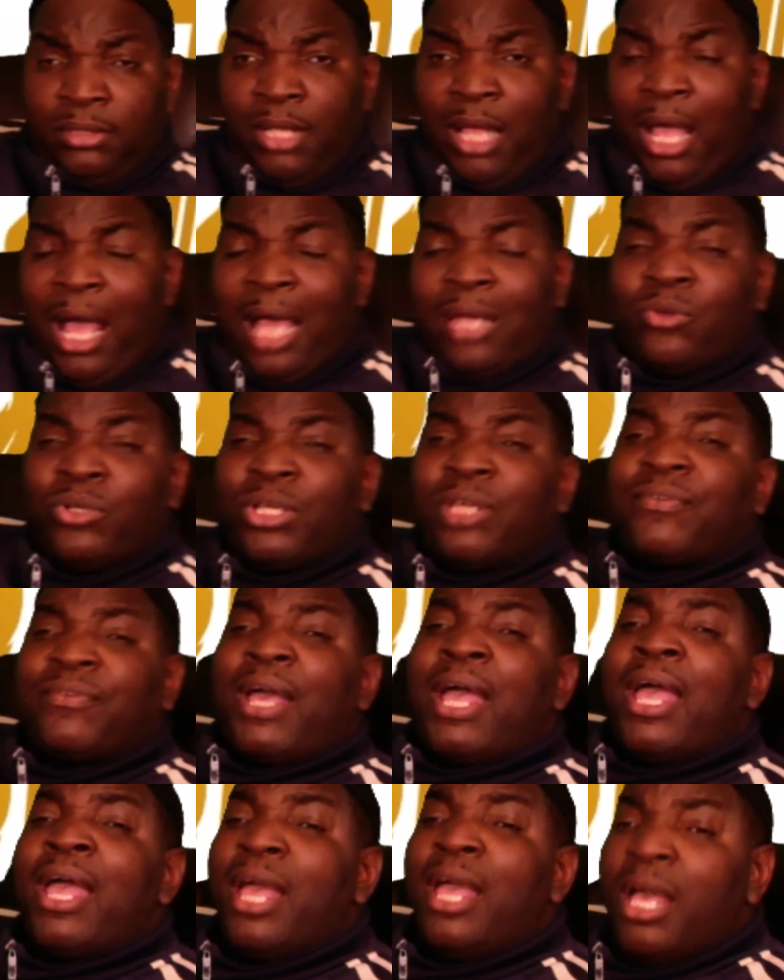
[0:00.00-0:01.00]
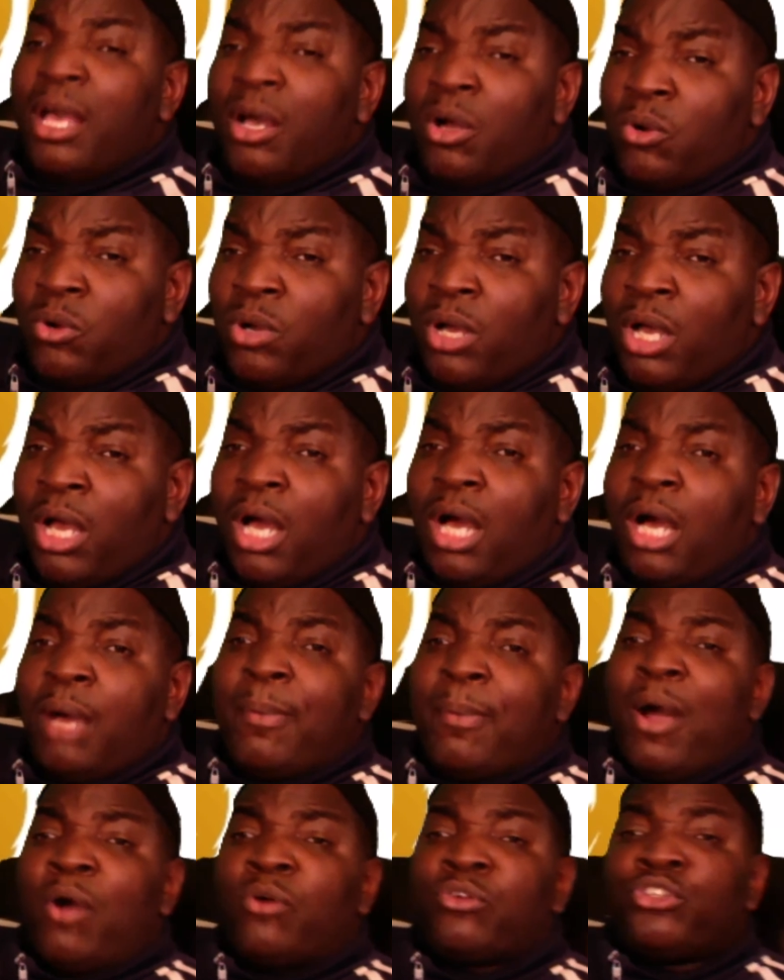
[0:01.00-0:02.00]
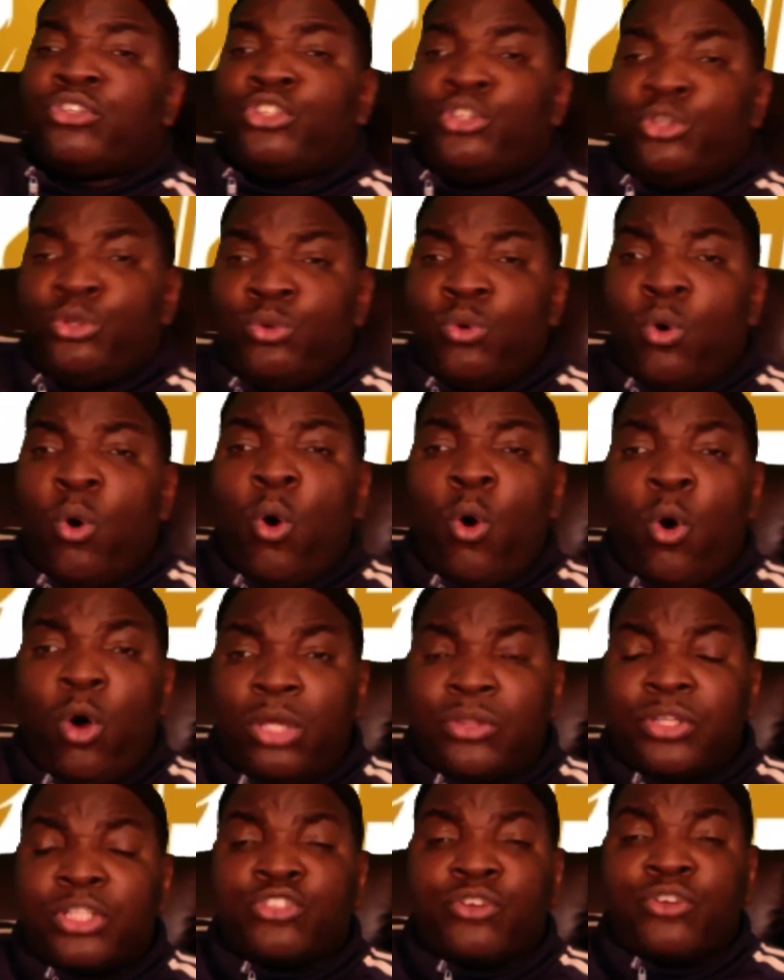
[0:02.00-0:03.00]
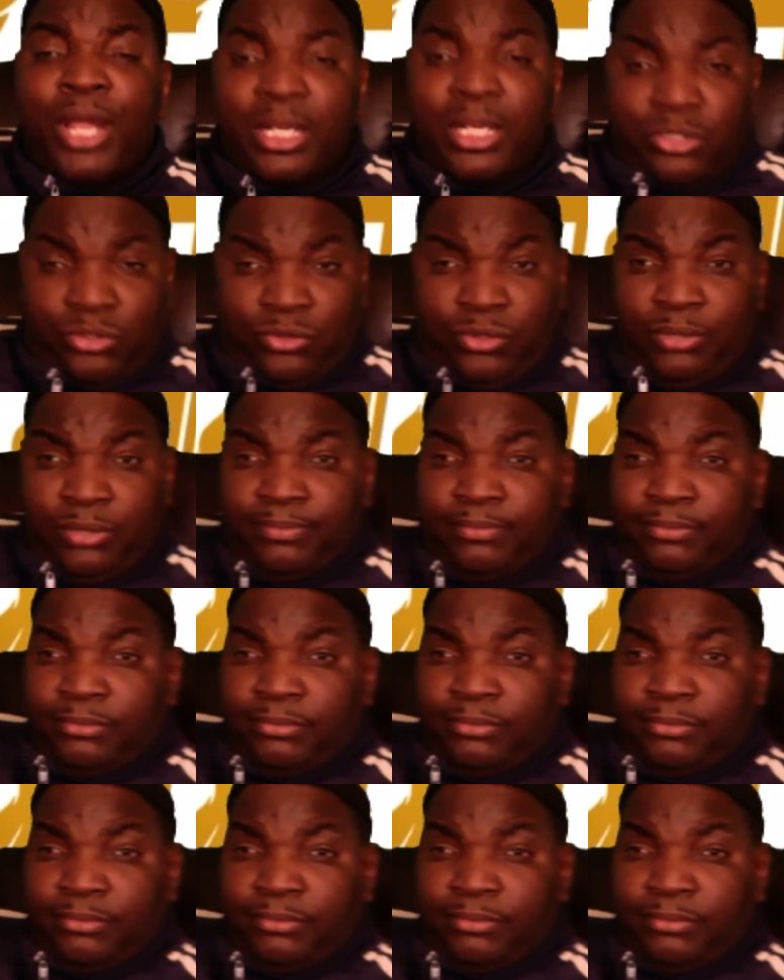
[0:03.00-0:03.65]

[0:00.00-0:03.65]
I don't give a hell about you or the transcript.